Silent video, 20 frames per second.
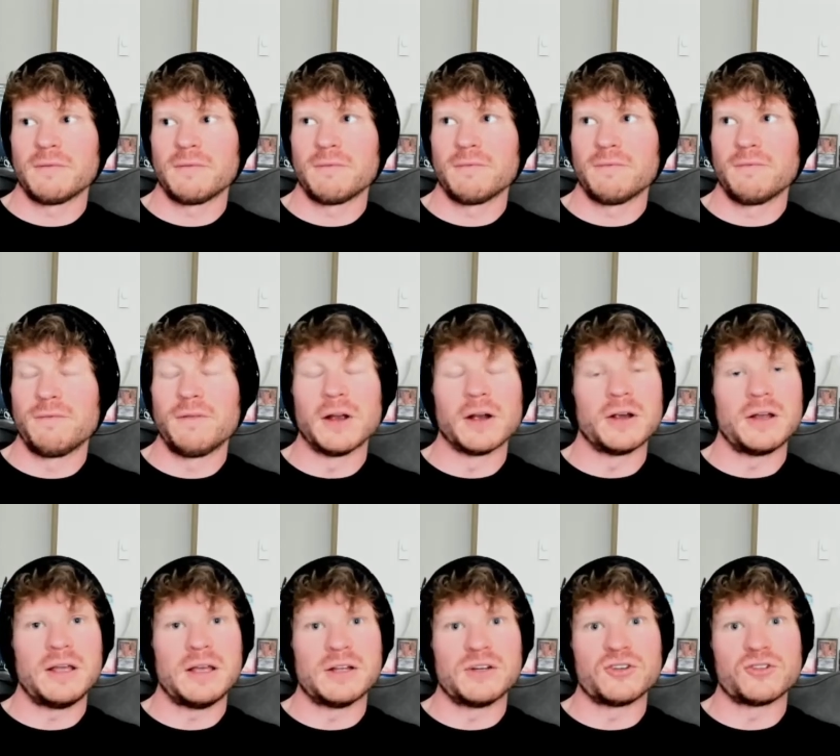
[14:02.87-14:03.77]
very
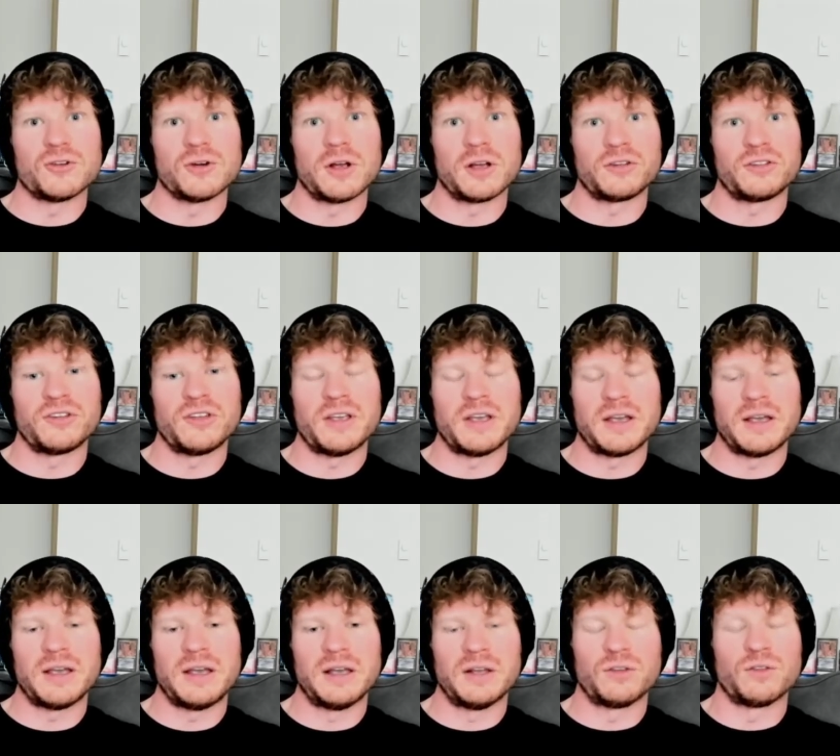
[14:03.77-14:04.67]
interesting,
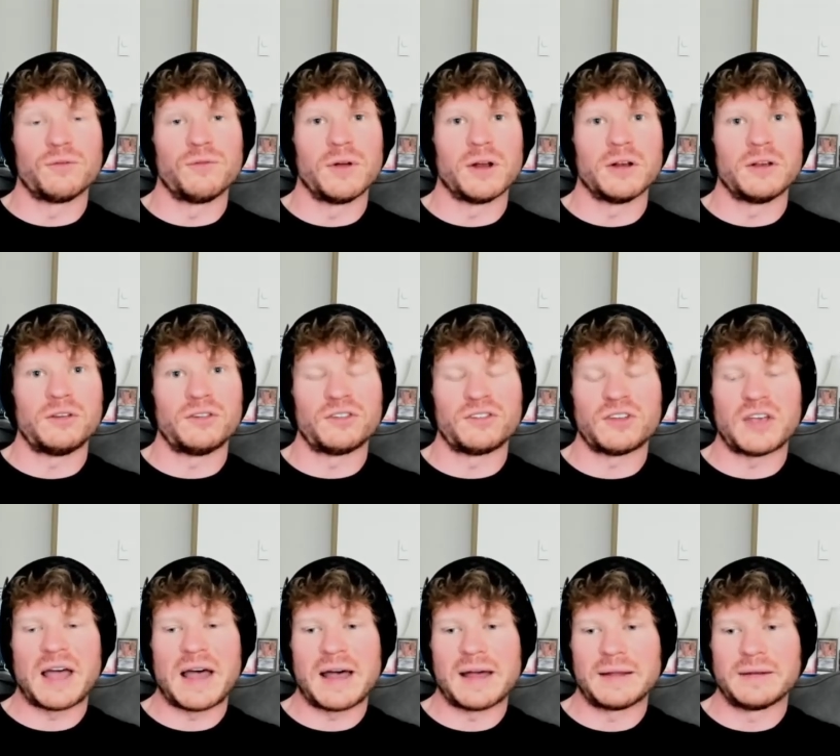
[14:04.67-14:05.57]
it's very
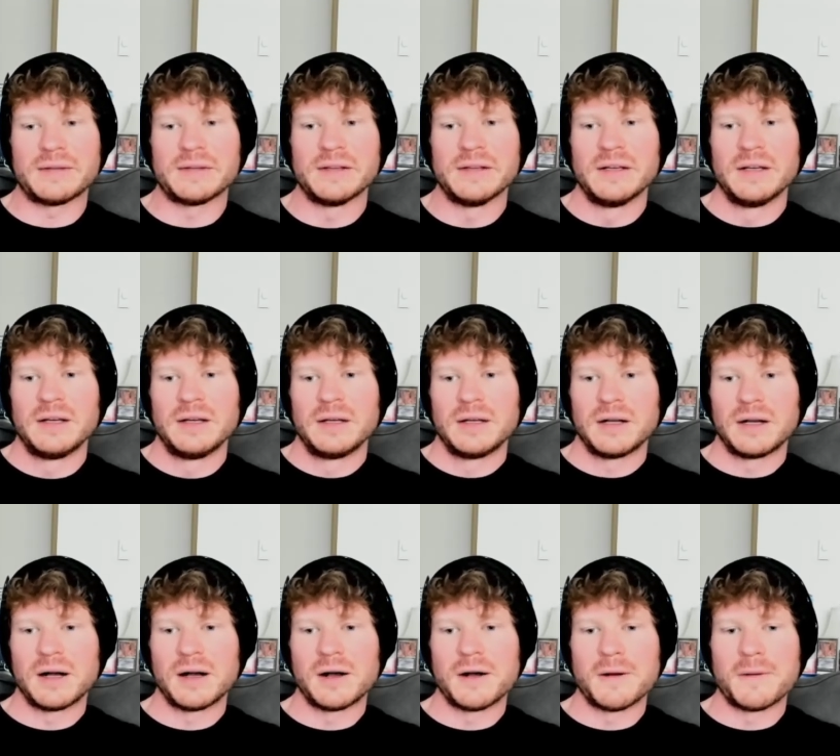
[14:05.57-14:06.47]
sad,
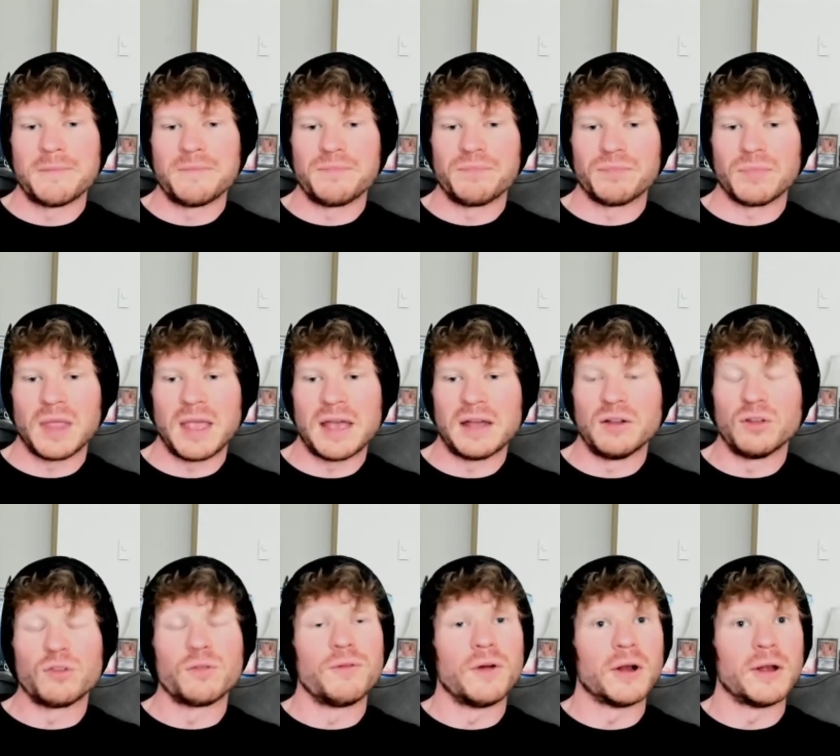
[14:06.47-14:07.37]
and
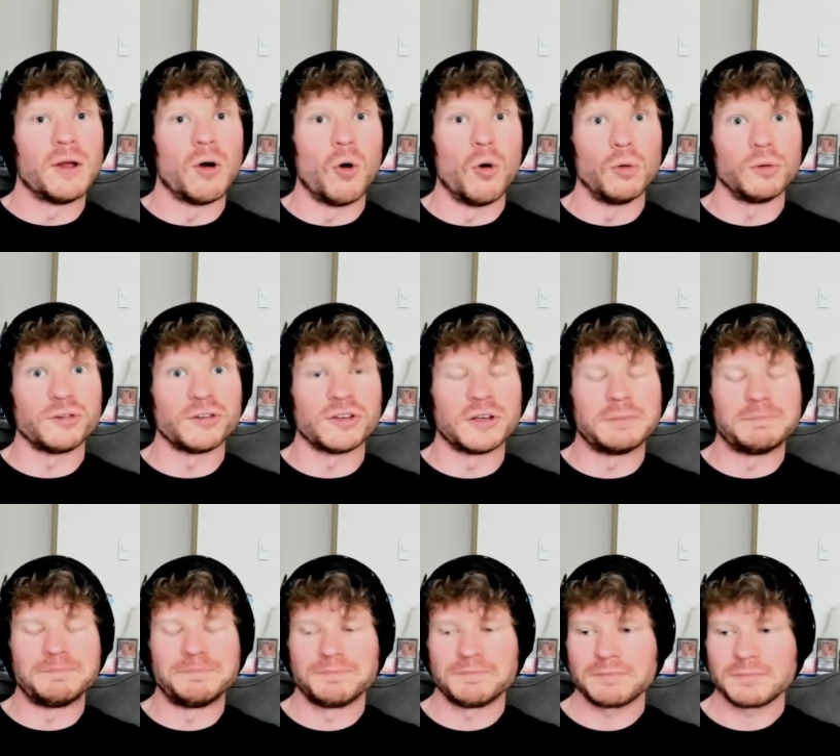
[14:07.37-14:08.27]
it's very wholesome.
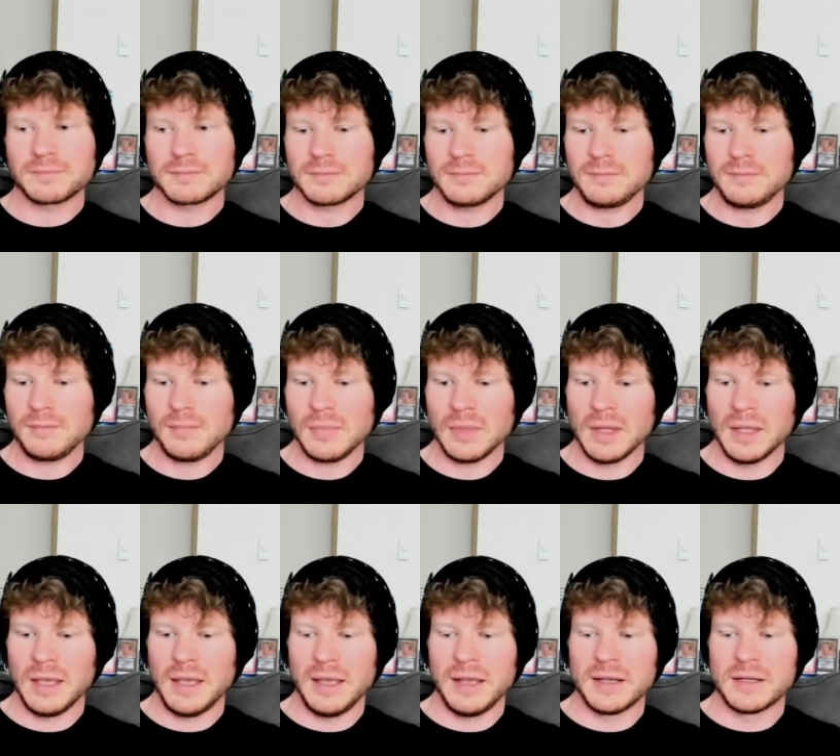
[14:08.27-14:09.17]

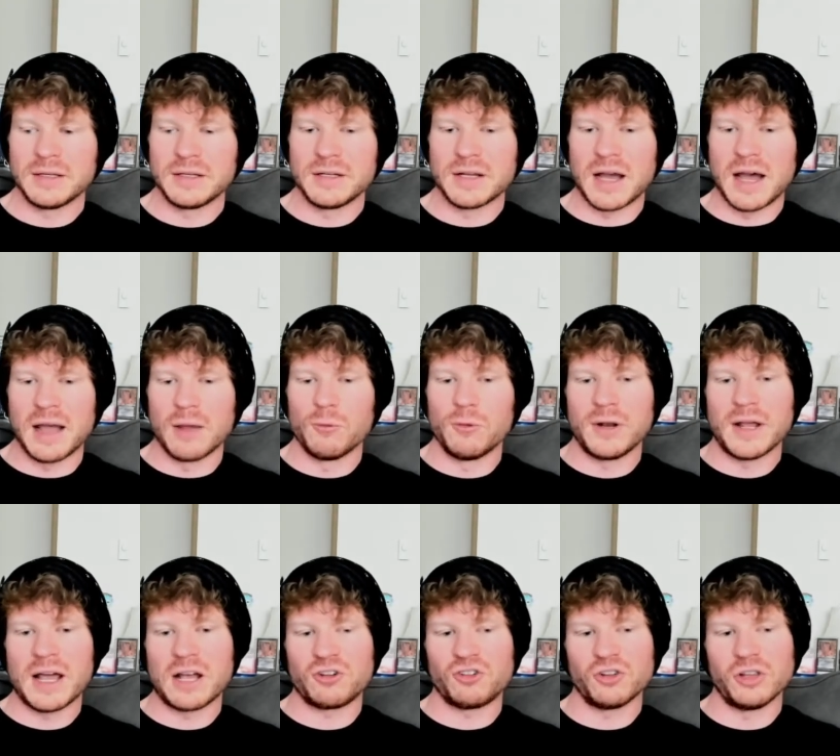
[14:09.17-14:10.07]
And I would
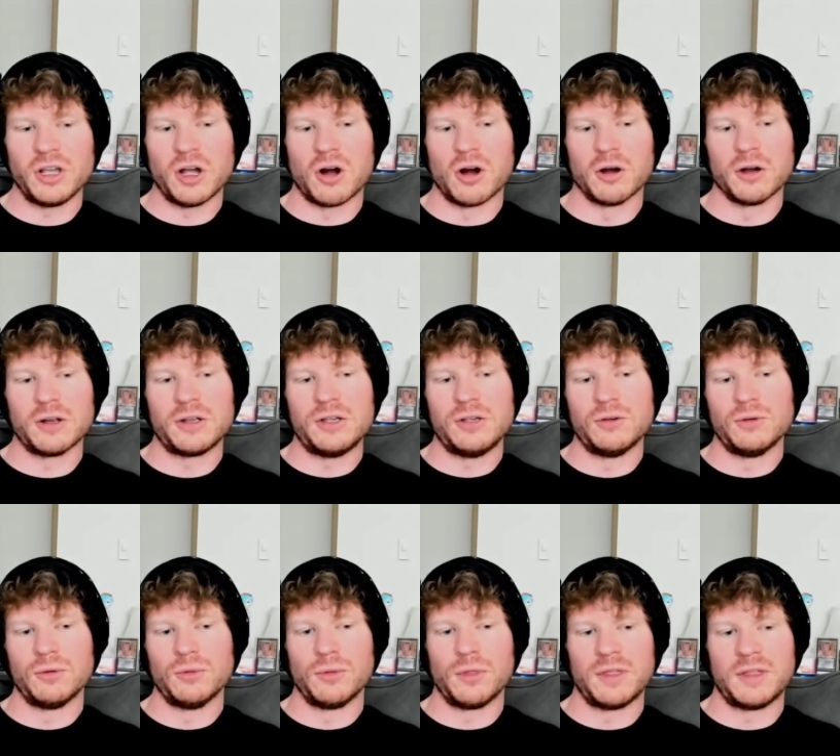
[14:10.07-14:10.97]
actually
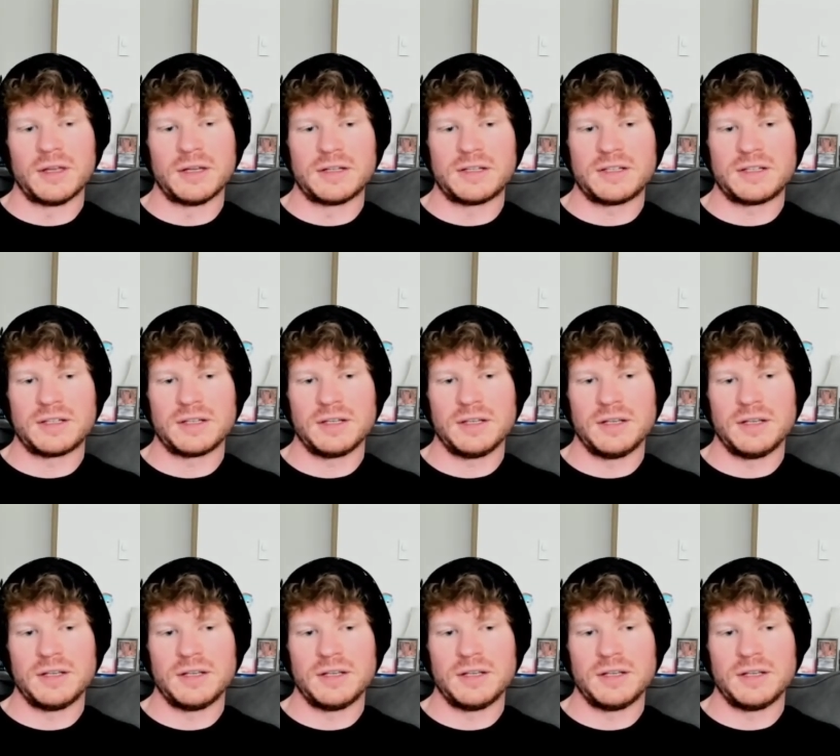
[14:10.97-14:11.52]
argue that,